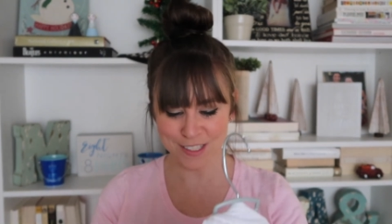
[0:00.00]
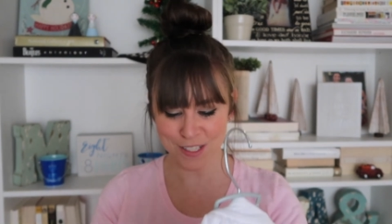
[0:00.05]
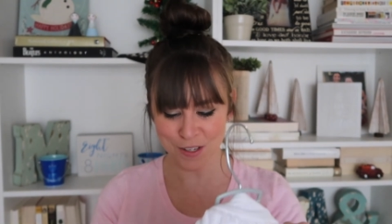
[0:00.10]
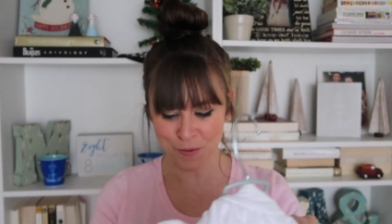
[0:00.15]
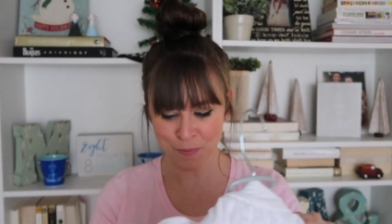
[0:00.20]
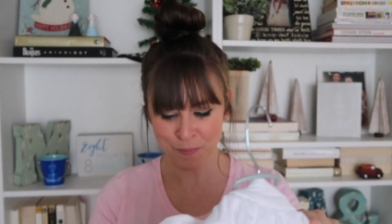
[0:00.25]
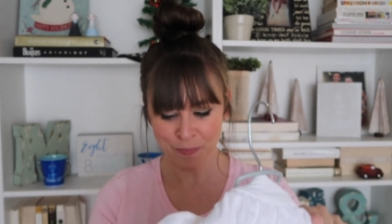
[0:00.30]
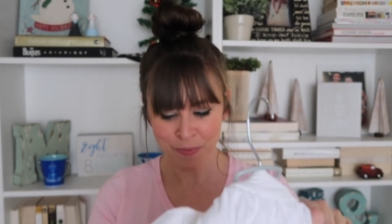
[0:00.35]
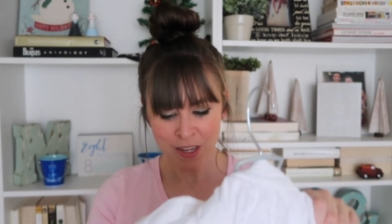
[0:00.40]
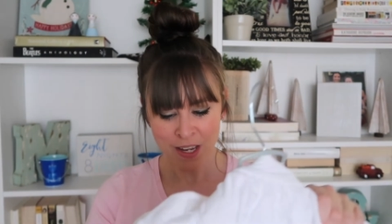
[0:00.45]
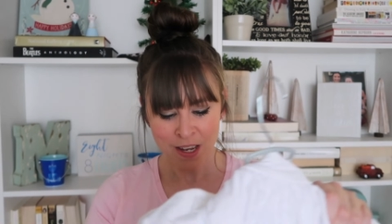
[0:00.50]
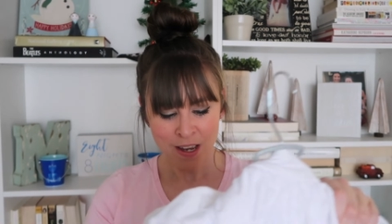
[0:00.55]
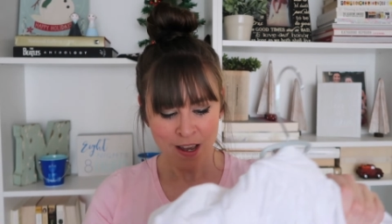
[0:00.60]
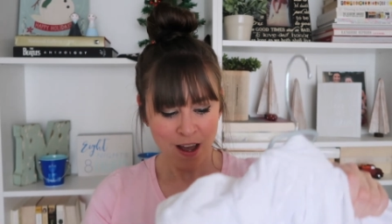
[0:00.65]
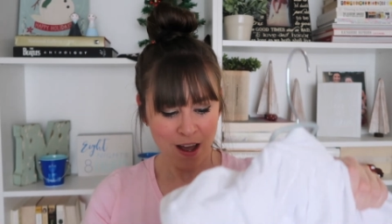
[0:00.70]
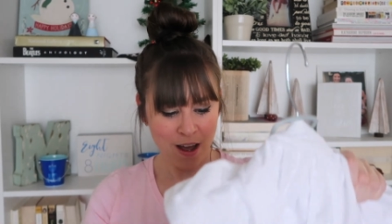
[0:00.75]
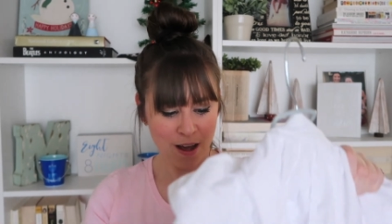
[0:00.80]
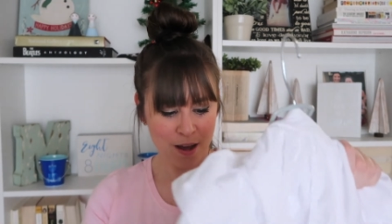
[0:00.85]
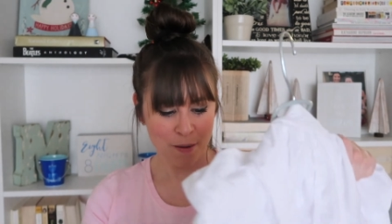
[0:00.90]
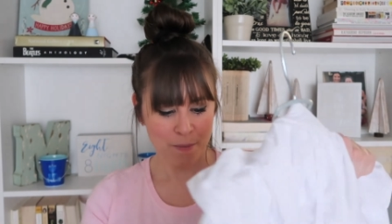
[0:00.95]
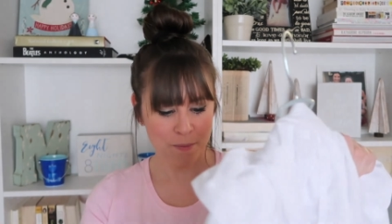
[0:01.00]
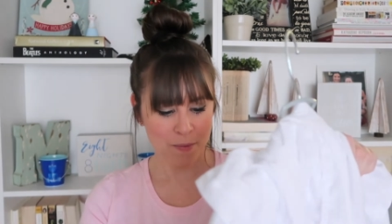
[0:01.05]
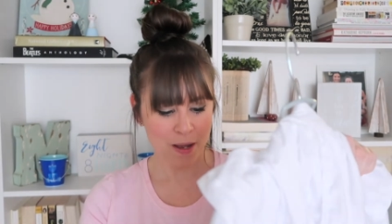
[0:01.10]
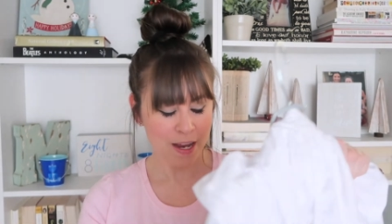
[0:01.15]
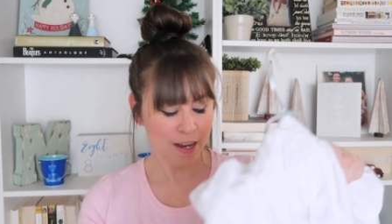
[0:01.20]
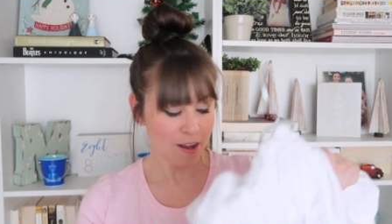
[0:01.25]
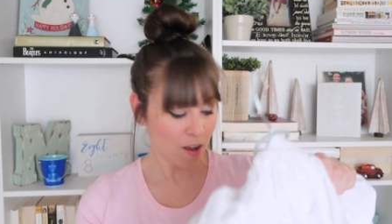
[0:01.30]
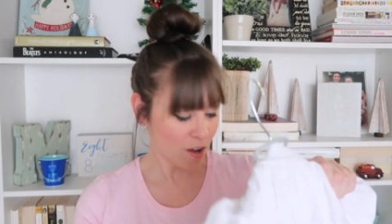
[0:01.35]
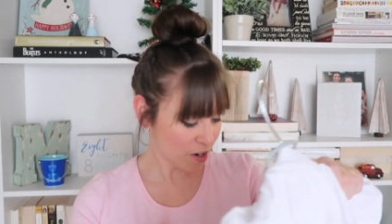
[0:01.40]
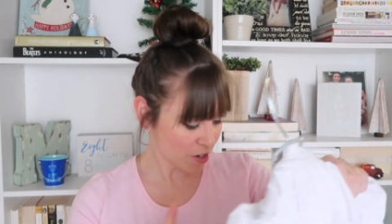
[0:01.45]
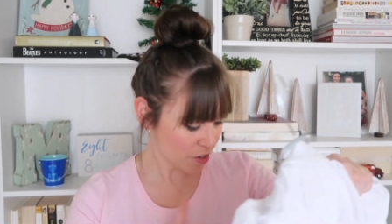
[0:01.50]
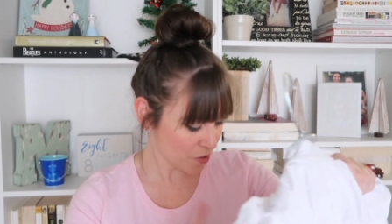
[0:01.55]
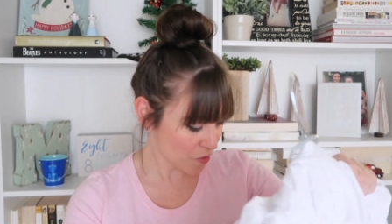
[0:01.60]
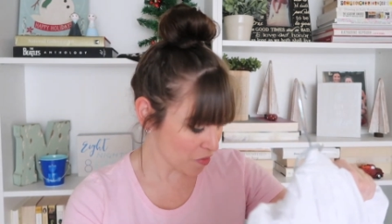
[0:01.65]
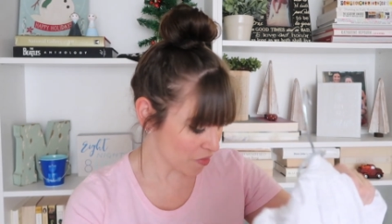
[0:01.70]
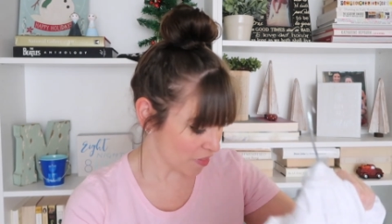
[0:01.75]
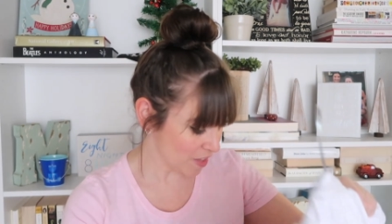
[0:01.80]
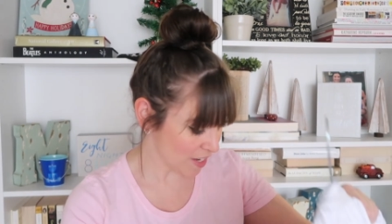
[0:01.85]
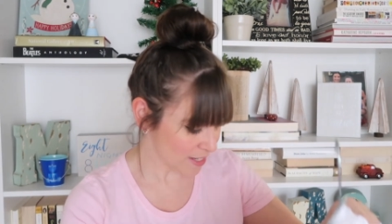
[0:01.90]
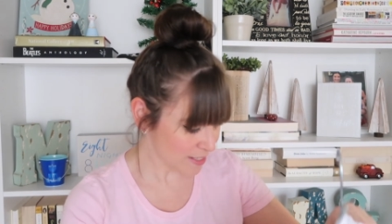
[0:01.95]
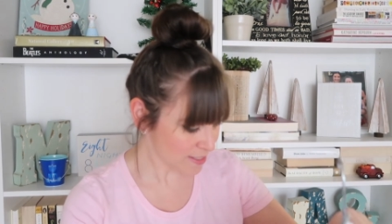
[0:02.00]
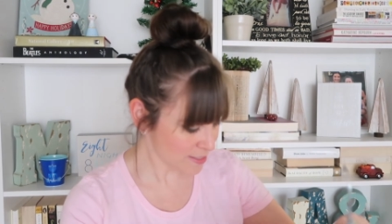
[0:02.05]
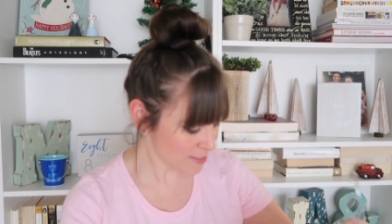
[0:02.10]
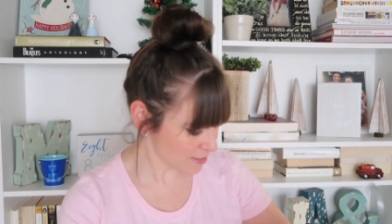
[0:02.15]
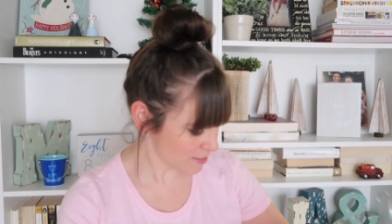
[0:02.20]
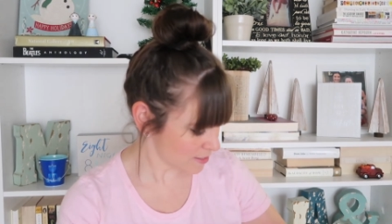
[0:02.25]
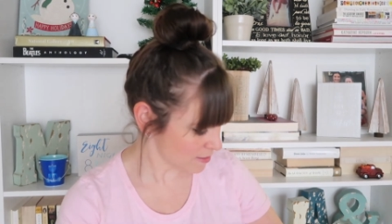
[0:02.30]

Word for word: So um, I got her this.